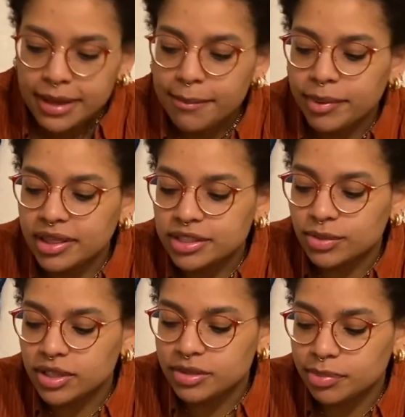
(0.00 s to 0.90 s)
but this
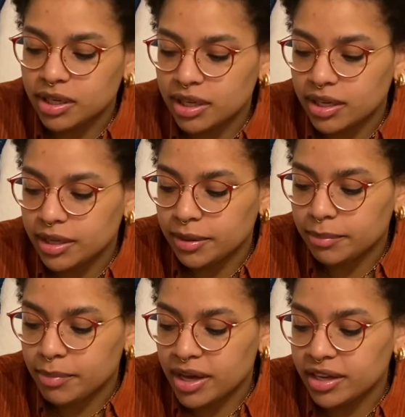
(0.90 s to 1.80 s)
one is by
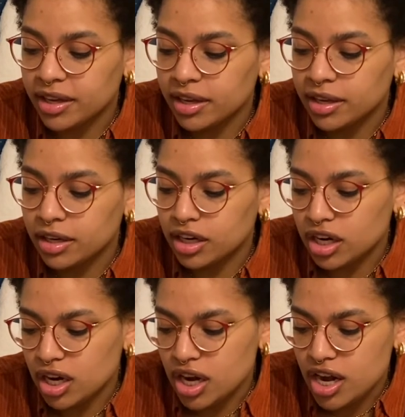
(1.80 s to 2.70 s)
Maika
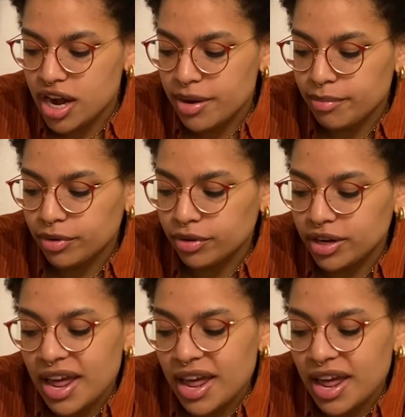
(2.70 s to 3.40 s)
Nemerever.